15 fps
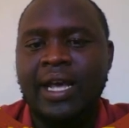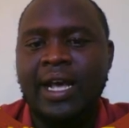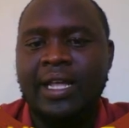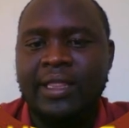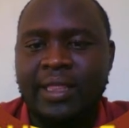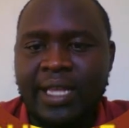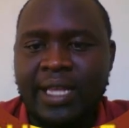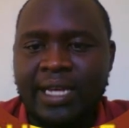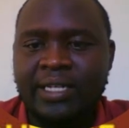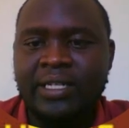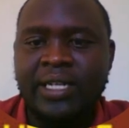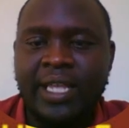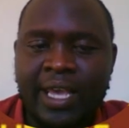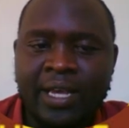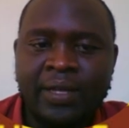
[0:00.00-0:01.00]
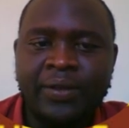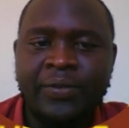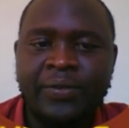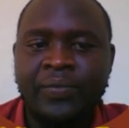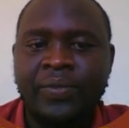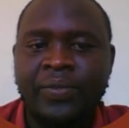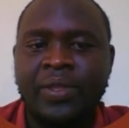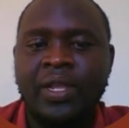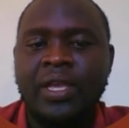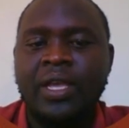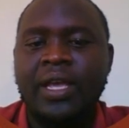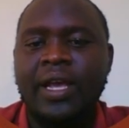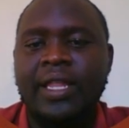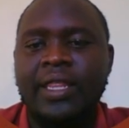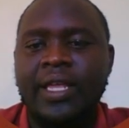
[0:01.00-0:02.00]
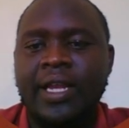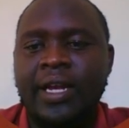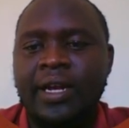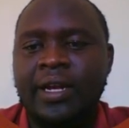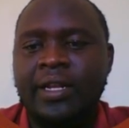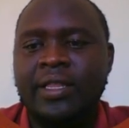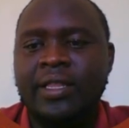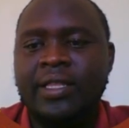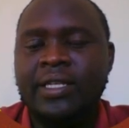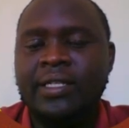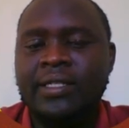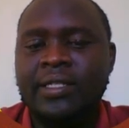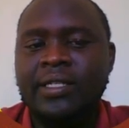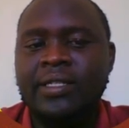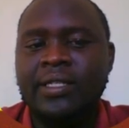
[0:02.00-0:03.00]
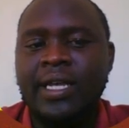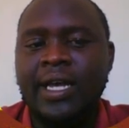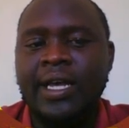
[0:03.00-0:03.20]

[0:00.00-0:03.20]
at that year, and then this is